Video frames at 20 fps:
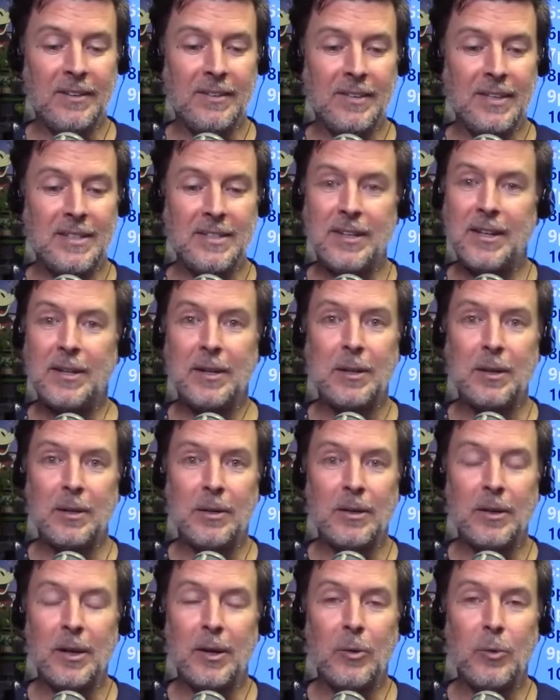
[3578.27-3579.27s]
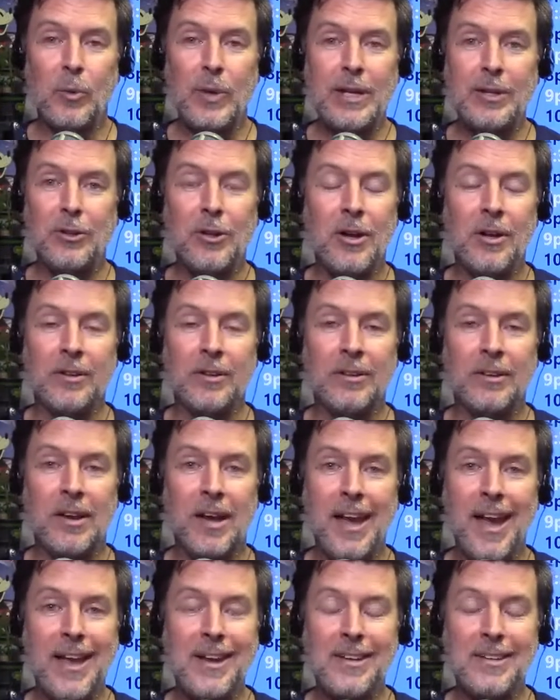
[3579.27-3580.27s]
is on a week-long
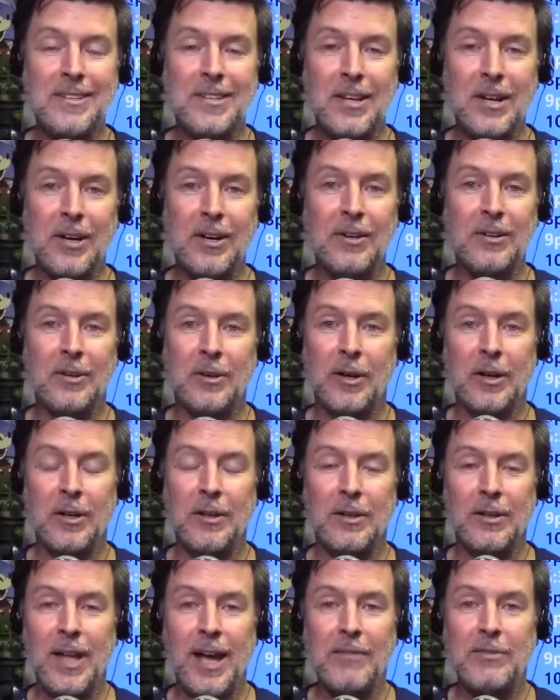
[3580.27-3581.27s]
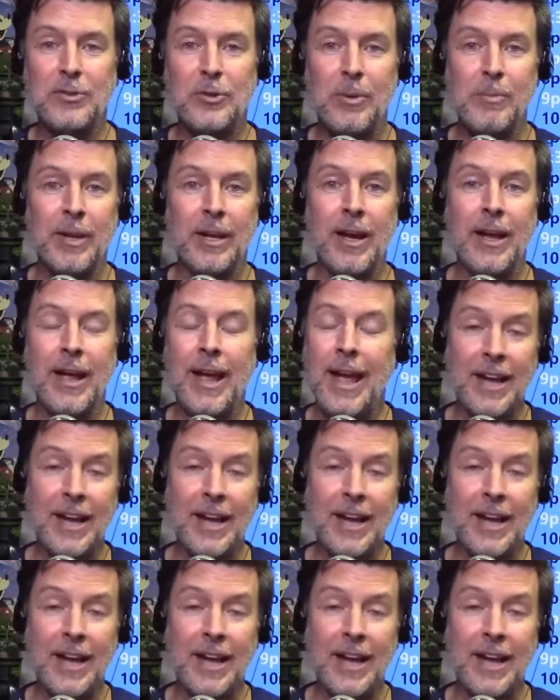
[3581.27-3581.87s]
hiatus here, or a live streaming hiatus.